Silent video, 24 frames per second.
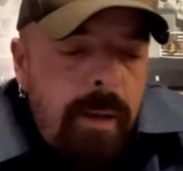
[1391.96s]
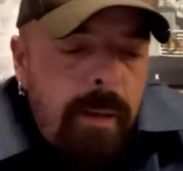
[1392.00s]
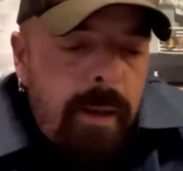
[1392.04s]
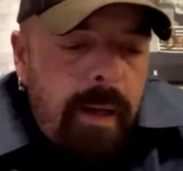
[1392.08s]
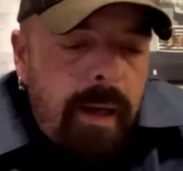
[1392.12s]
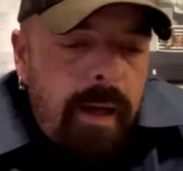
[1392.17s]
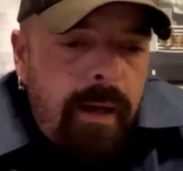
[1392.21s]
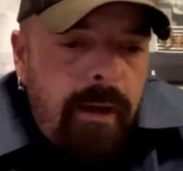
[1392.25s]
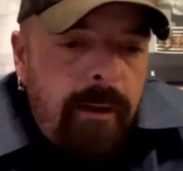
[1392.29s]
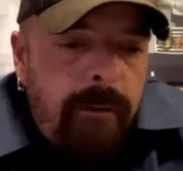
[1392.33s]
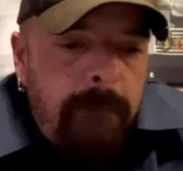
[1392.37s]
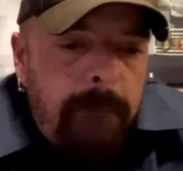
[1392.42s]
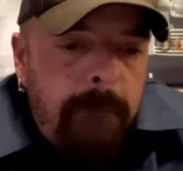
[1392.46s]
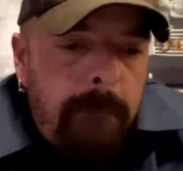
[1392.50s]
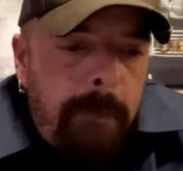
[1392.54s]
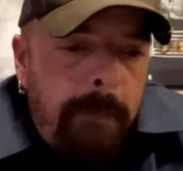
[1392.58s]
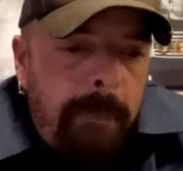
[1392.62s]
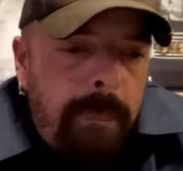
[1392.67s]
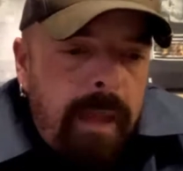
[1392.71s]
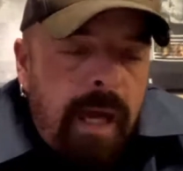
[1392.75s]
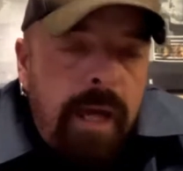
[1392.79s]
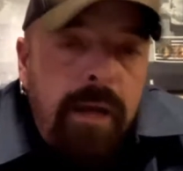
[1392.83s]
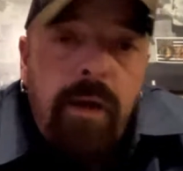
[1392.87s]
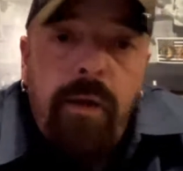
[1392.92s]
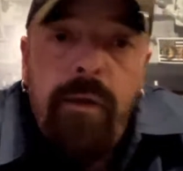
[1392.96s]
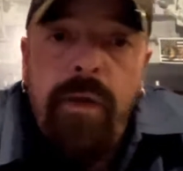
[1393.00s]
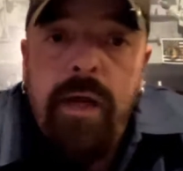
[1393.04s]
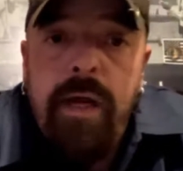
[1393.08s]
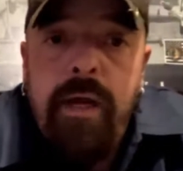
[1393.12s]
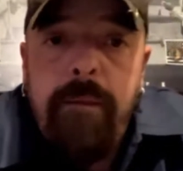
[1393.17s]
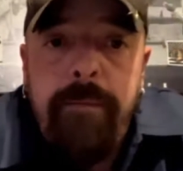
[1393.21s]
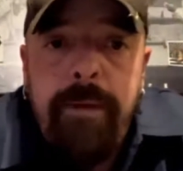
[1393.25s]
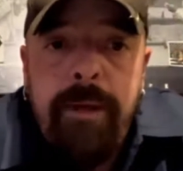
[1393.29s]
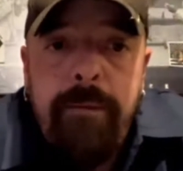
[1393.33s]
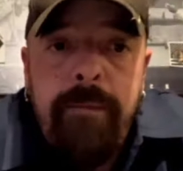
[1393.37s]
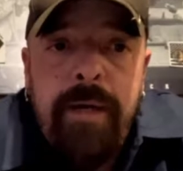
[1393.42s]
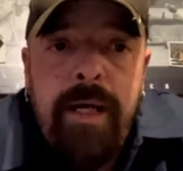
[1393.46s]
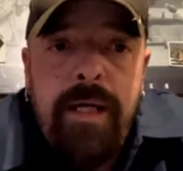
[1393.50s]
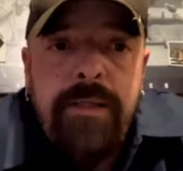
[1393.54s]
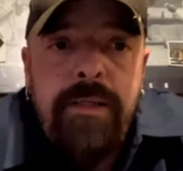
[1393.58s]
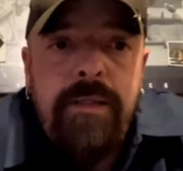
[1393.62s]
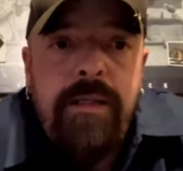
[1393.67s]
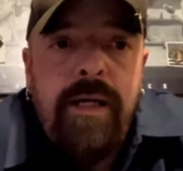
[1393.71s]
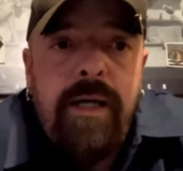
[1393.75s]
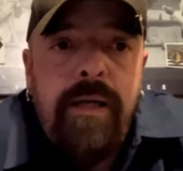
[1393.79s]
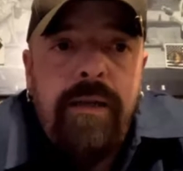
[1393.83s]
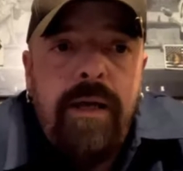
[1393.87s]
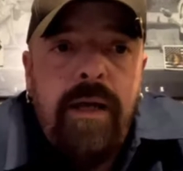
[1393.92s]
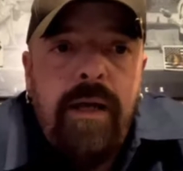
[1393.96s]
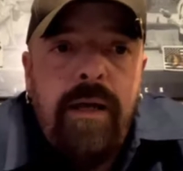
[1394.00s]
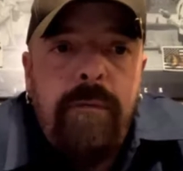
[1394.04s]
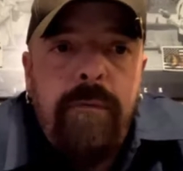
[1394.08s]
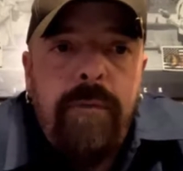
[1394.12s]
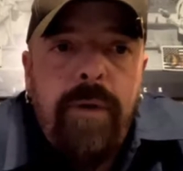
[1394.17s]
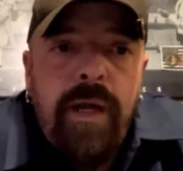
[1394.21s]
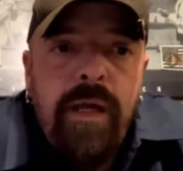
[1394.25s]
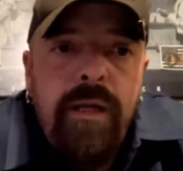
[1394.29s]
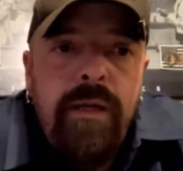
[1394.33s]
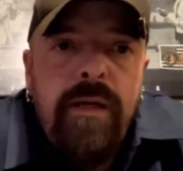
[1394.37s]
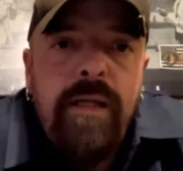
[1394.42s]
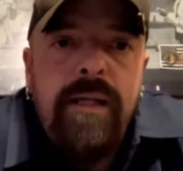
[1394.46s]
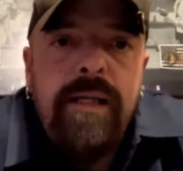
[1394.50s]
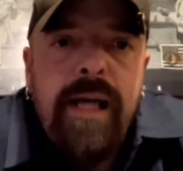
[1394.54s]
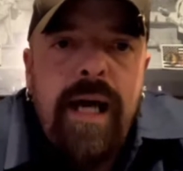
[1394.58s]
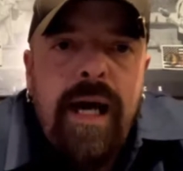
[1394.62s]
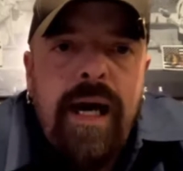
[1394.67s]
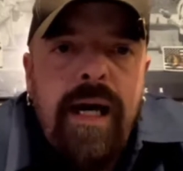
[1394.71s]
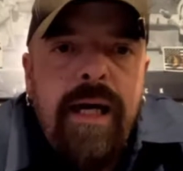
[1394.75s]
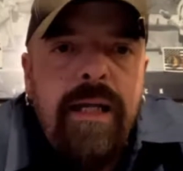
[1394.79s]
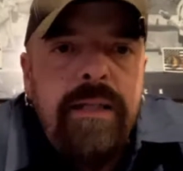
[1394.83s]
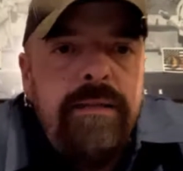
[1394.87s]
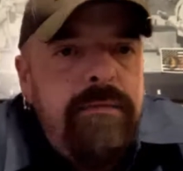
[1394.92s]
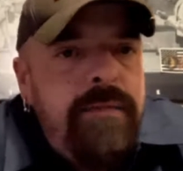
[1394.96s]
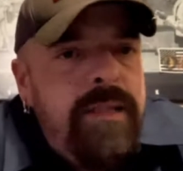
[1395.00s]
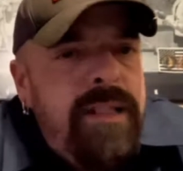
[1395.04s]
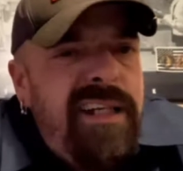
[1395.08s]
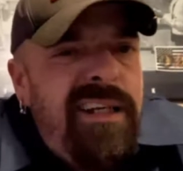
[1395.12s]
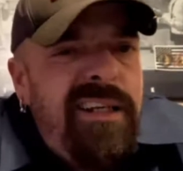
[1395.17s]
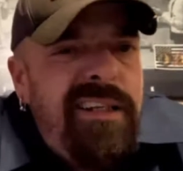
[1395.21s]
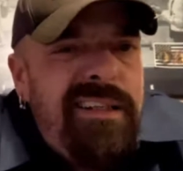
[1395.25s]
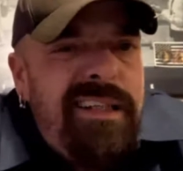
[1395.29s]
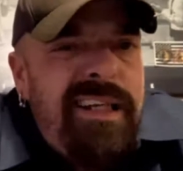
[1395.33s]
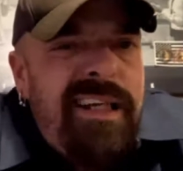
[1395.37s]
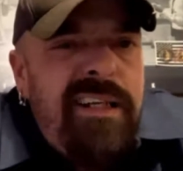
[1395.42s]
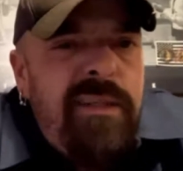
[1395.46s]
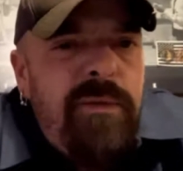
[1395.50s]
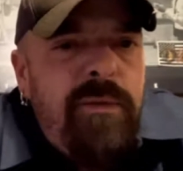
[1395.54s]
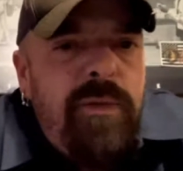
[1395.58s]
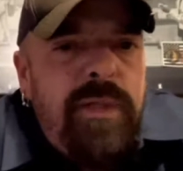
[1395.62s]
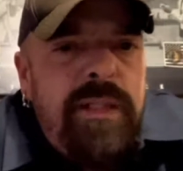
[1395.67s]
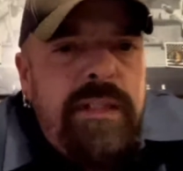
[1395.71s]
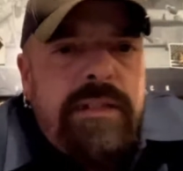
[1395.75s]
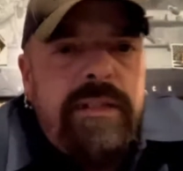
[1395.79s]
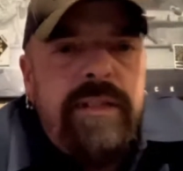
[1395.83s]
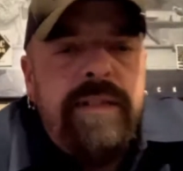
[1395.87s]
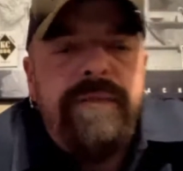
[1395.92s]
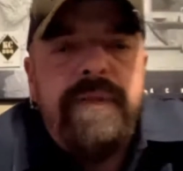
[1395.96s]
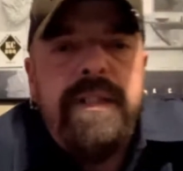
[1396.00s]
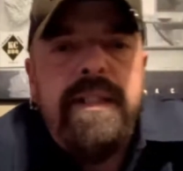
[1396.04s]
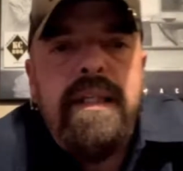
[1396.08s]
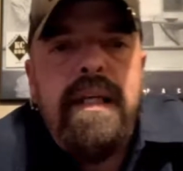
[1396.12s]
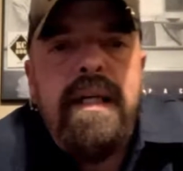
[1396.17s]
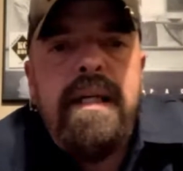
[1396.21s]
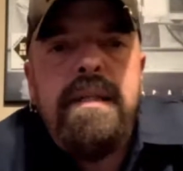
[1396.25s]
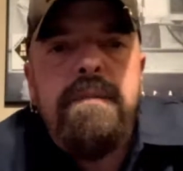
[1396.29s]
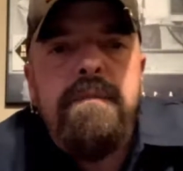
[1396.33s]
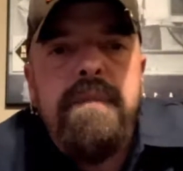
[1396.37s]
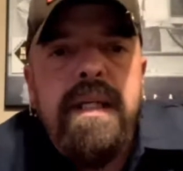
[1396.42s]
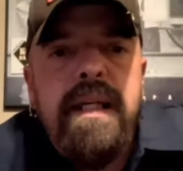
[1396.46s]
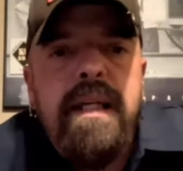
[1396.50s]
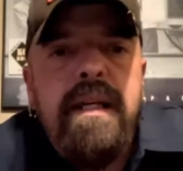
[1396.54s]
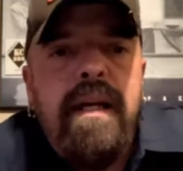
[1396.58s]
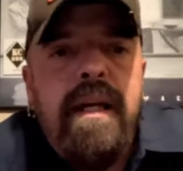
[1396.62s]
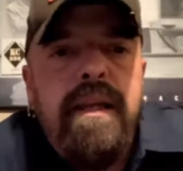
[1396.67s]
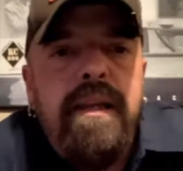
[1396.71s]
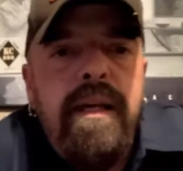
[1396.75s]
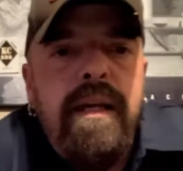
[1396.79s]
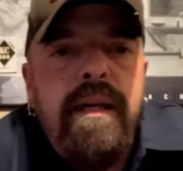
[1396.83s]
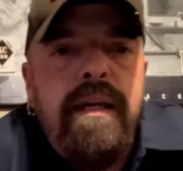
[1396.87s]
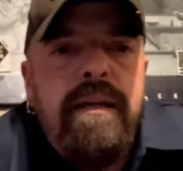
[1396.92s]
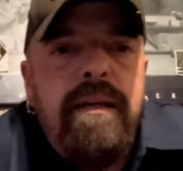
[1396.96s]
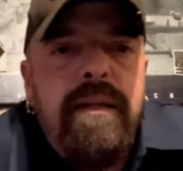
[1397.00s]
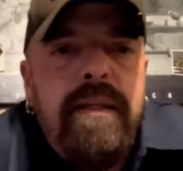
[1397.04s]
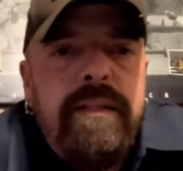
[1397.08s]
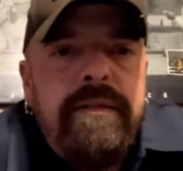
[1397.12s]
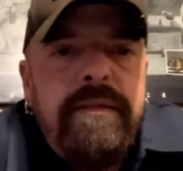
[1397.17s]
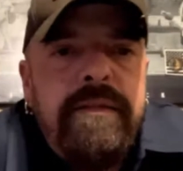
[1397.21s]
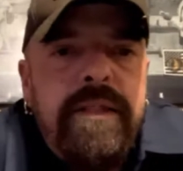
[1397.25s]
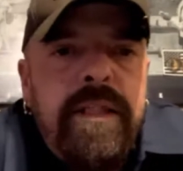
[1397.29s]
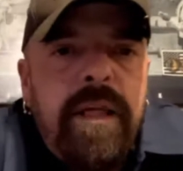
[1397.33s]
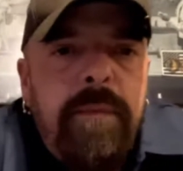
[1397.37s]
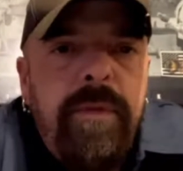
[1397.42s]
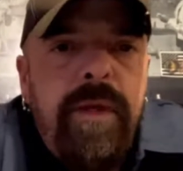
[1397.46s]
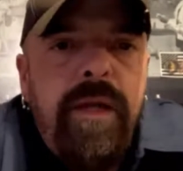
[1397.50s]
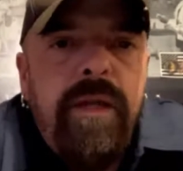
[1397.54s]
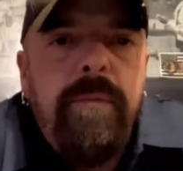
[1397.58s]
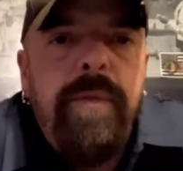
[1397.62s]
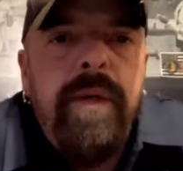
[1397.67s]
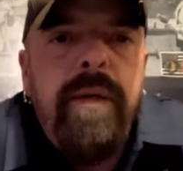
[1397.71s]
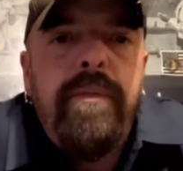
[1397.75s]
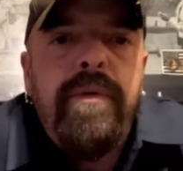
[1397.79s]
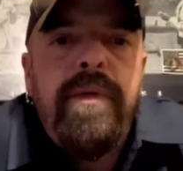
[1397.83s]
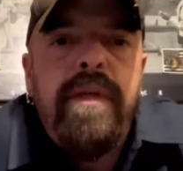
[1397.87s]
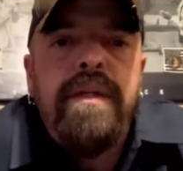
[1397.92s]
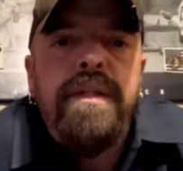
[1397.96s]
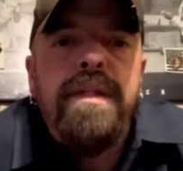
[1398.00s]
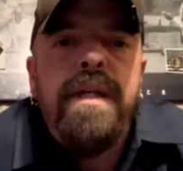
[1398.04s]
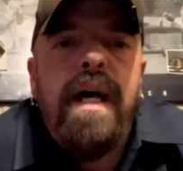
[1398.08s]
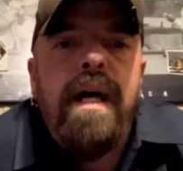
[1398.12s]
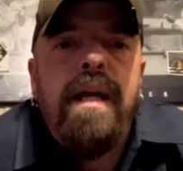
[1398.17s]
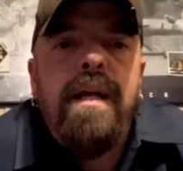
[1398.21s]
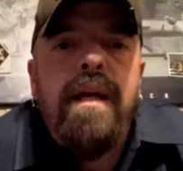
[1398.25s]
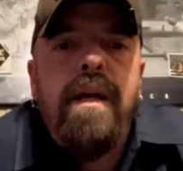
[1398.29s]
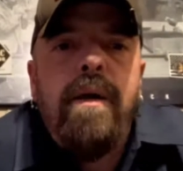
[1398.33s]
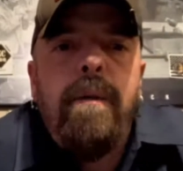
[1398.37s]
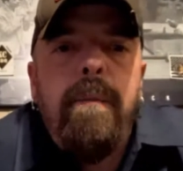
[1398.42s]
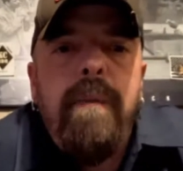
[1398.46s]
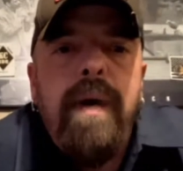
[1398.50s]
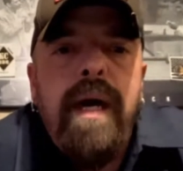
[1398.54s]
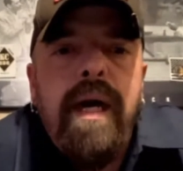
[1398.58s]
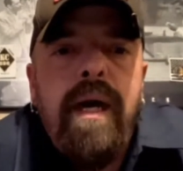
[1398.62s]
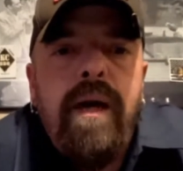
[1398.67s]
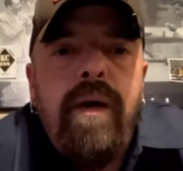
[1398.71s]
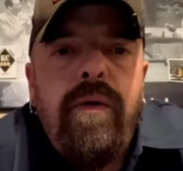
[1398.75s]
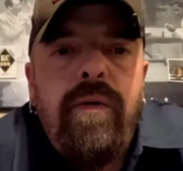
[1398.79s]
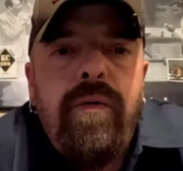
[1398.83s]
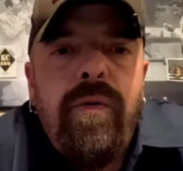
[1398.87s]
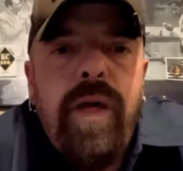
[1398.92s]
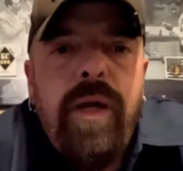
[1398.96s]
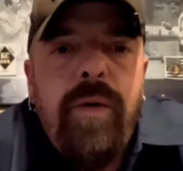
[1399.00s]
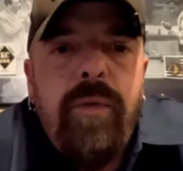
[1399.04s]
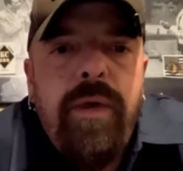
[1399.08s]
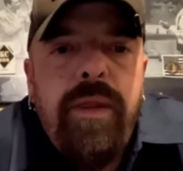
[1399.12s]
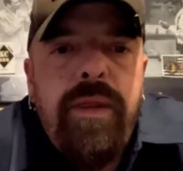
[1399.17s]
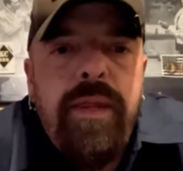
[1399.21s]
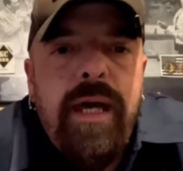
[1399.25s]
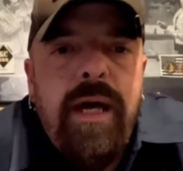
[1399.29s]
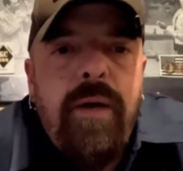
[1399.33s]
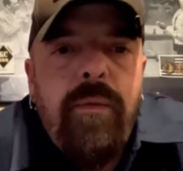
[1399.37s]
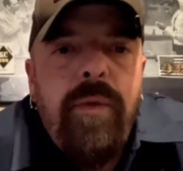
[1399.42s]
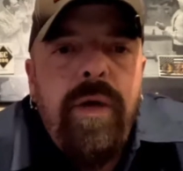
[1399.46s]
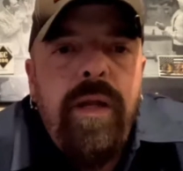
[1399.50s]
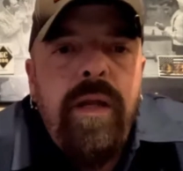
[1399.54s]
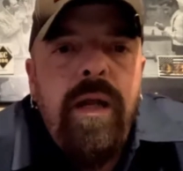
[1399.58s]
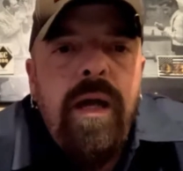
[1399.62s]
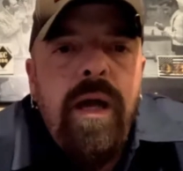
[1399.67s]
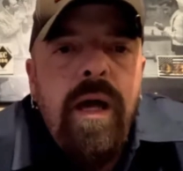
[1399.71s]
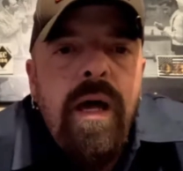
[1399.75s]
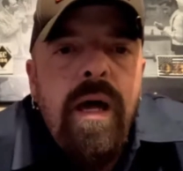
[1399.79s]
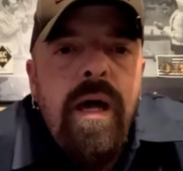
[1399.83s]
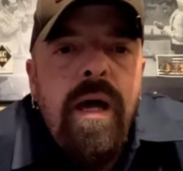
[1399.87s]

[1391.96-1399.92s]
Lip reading: I know the head pit master down there, pretty good guy. Kind of weird if you ask me, and I think a couple other people in the chat here may agree with that one.